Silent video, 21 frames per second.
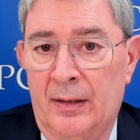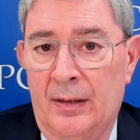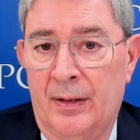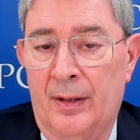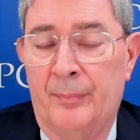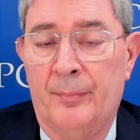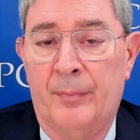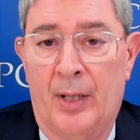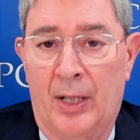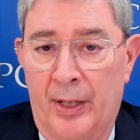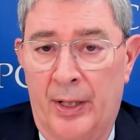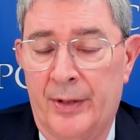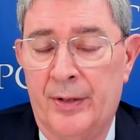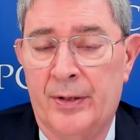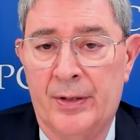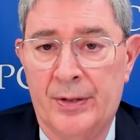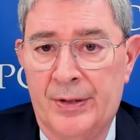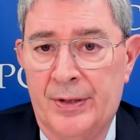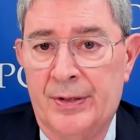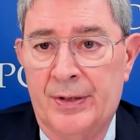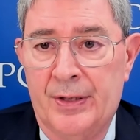the
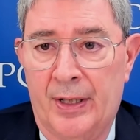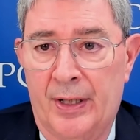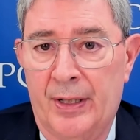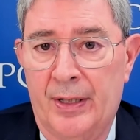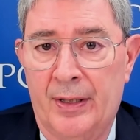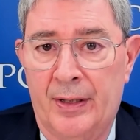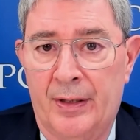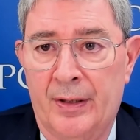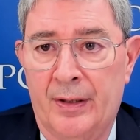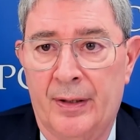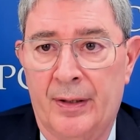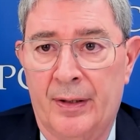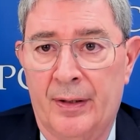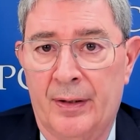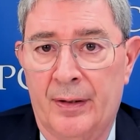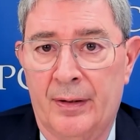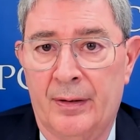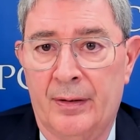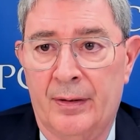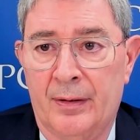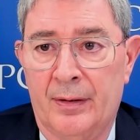modern state,
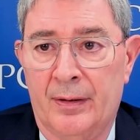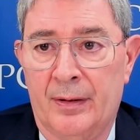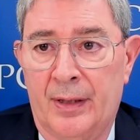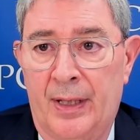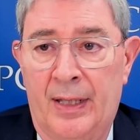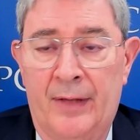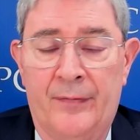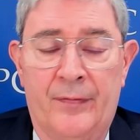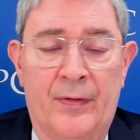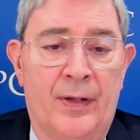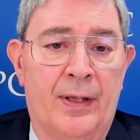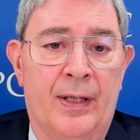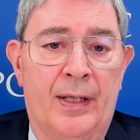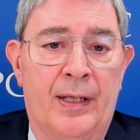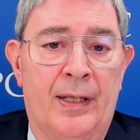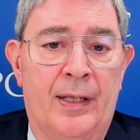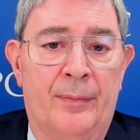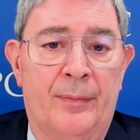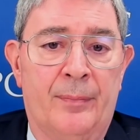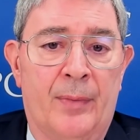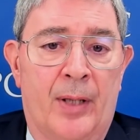even
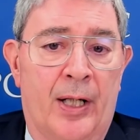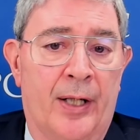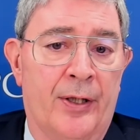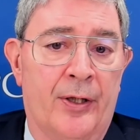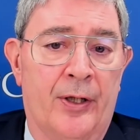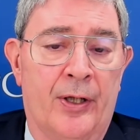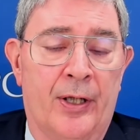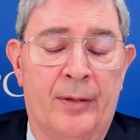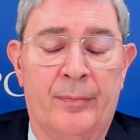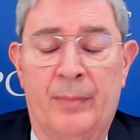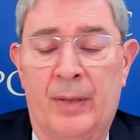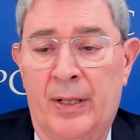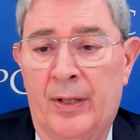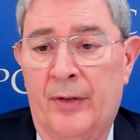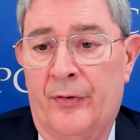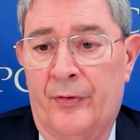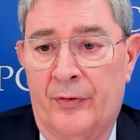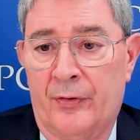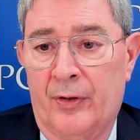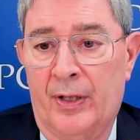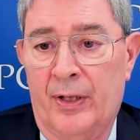the modern
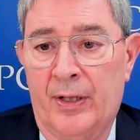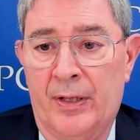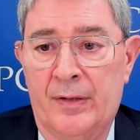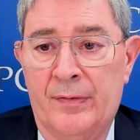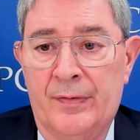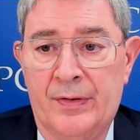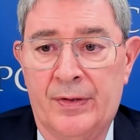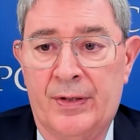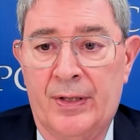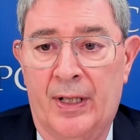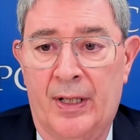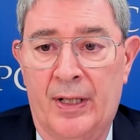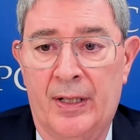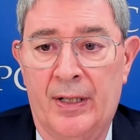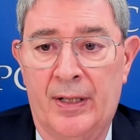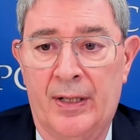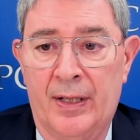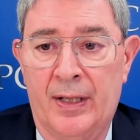administrative state,